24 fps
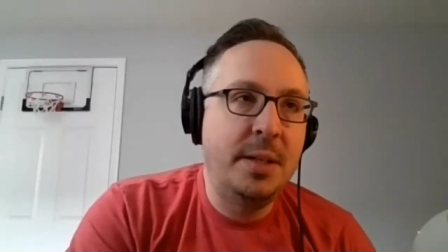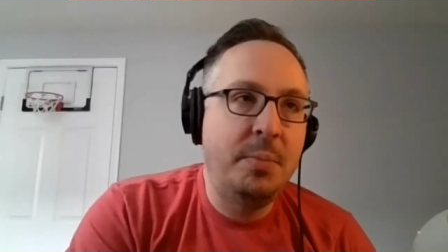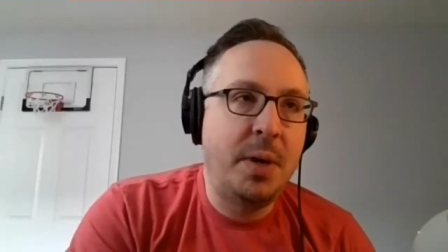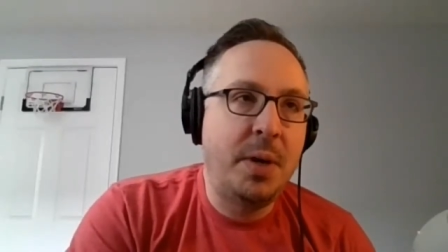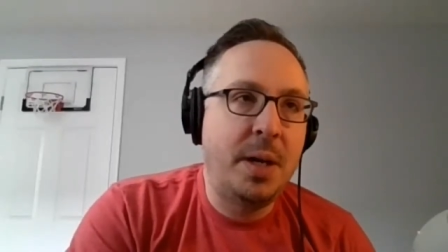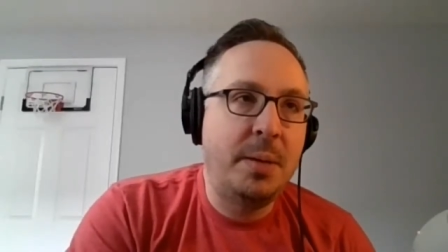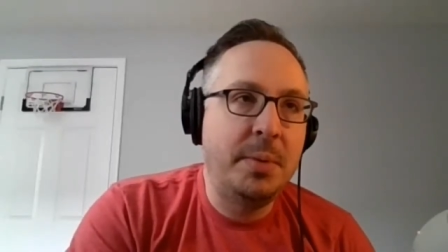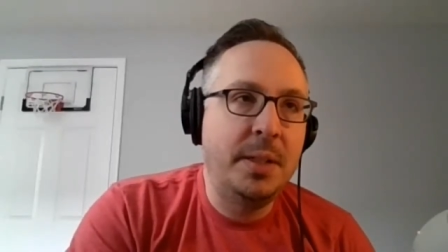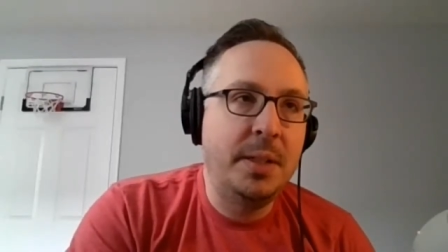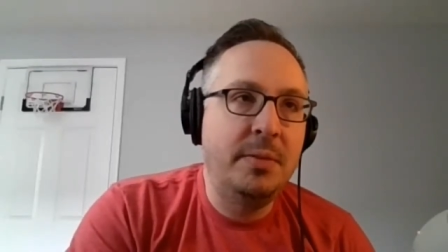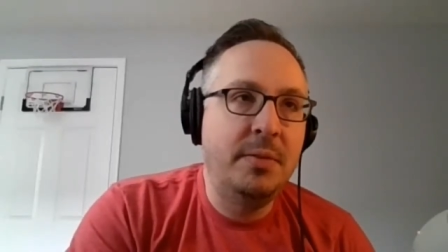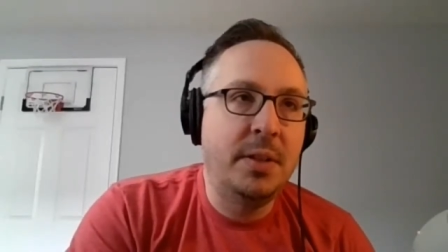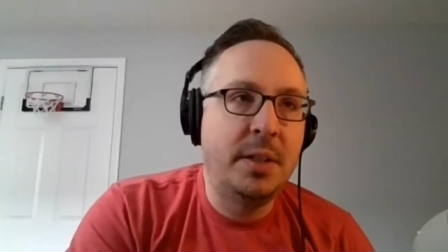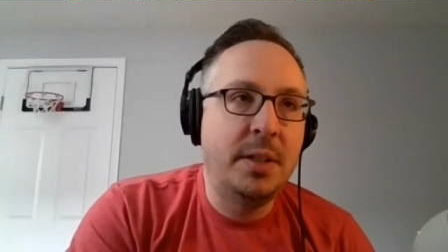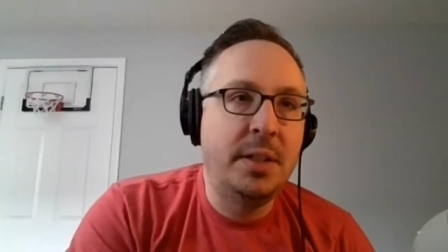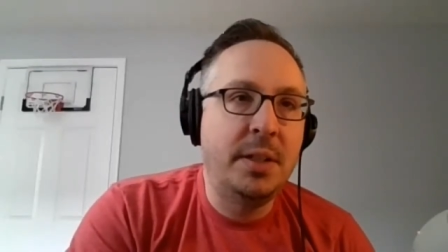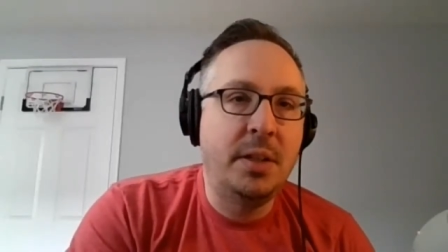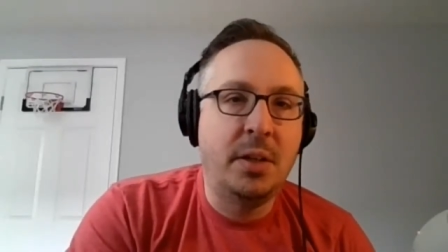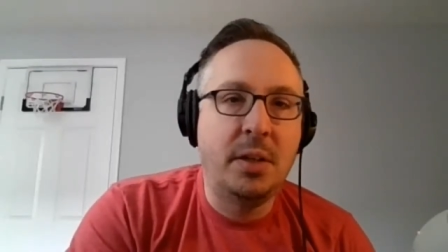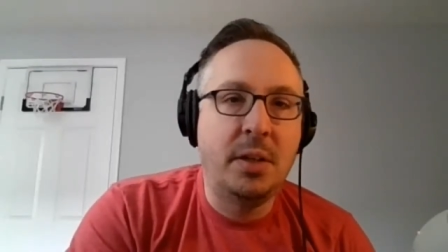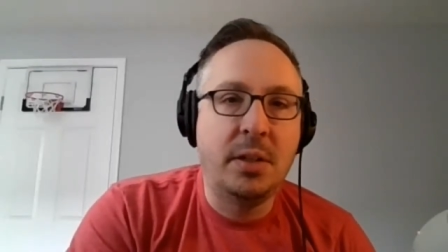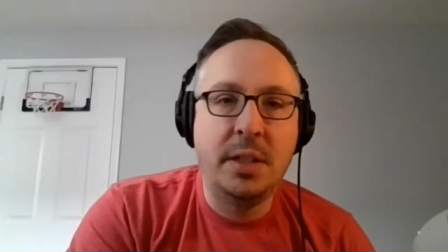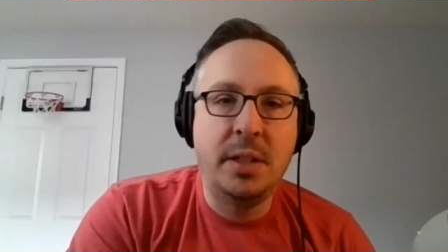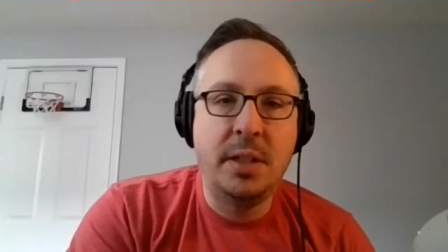probably very
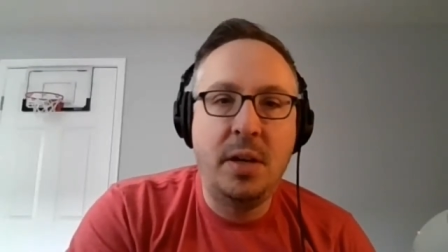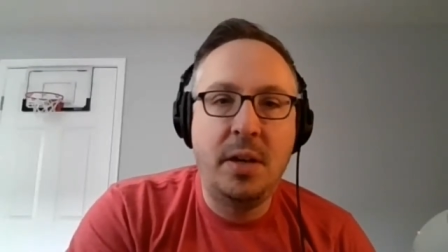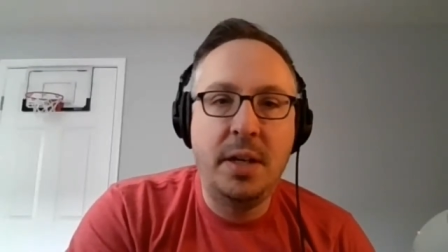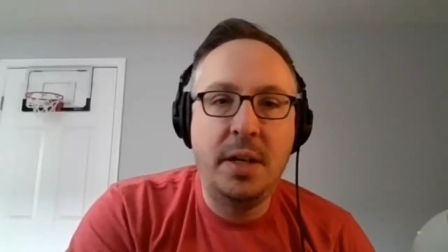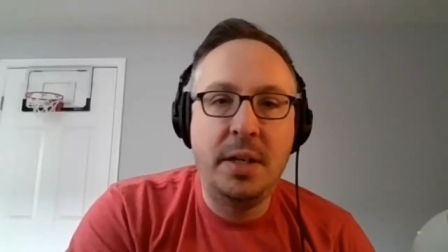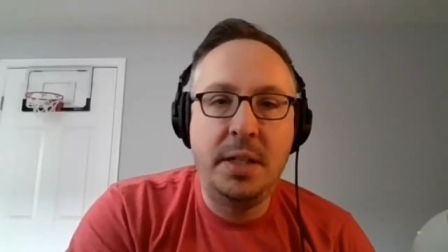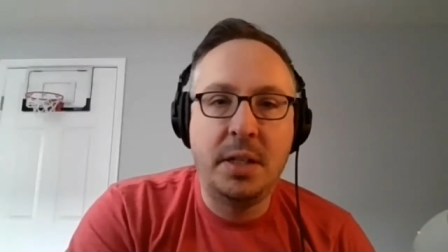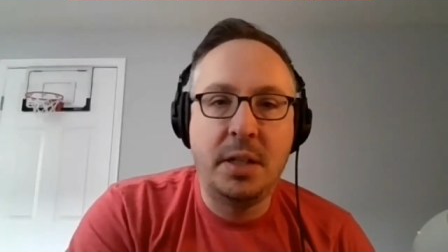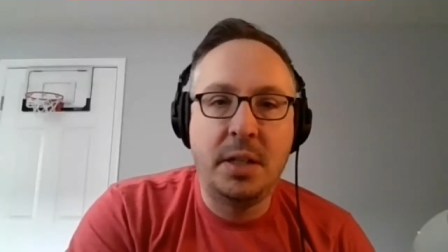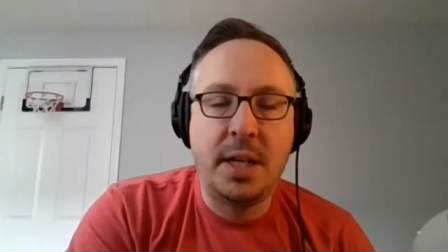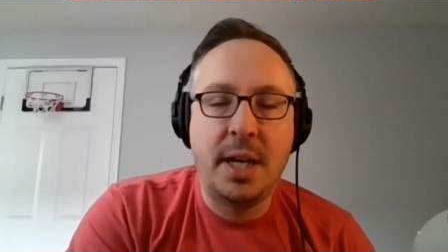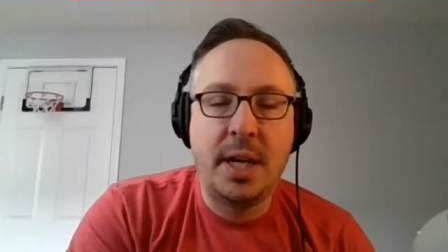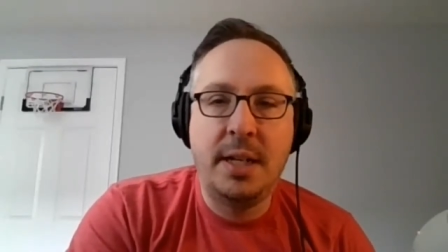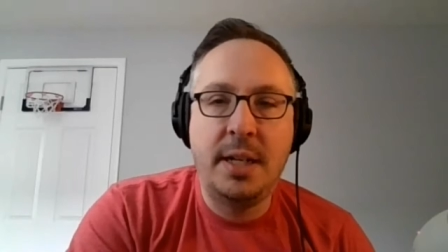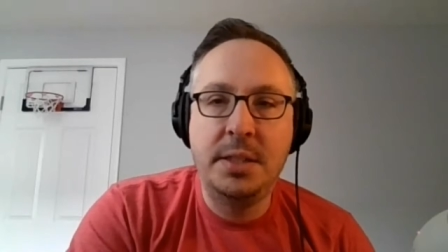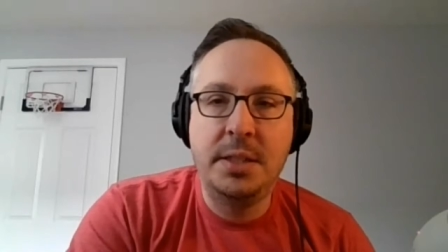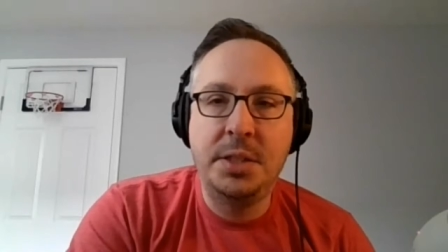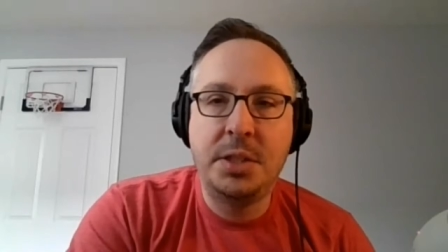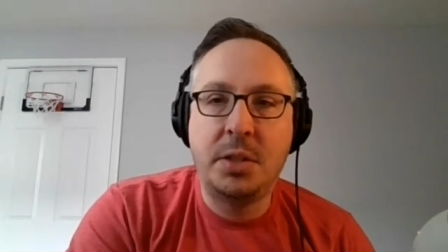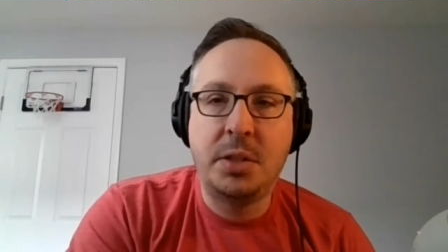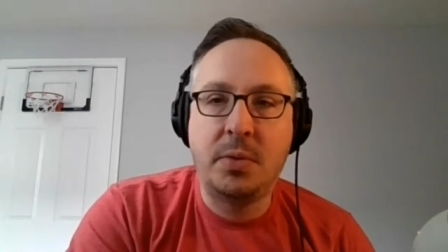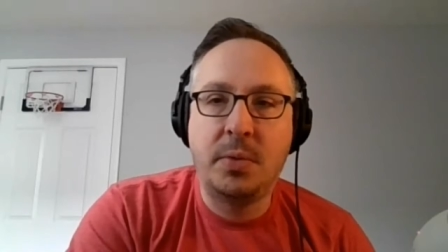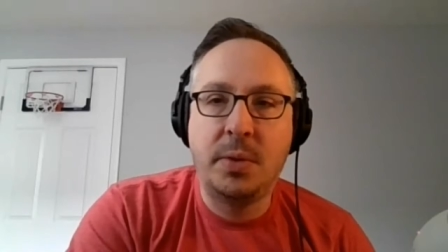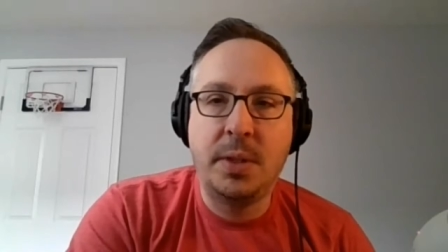early on in your
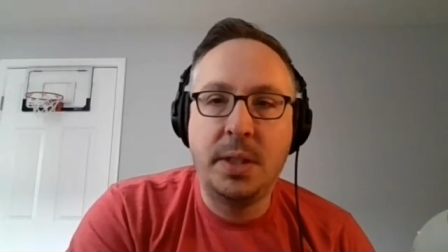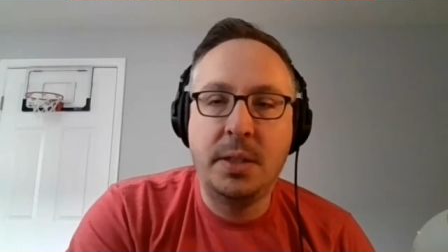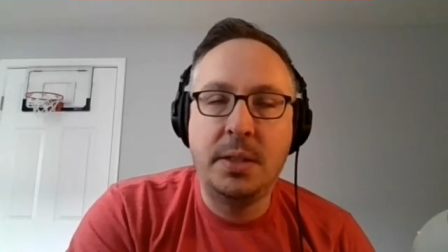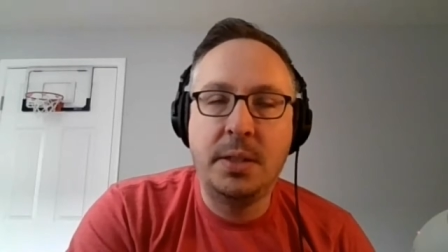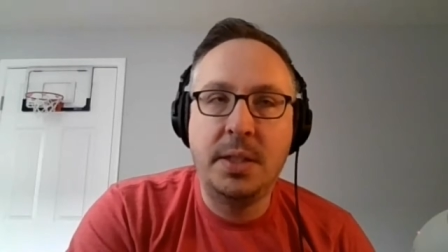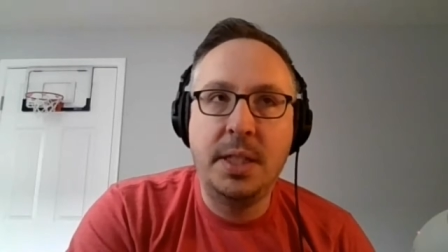college career,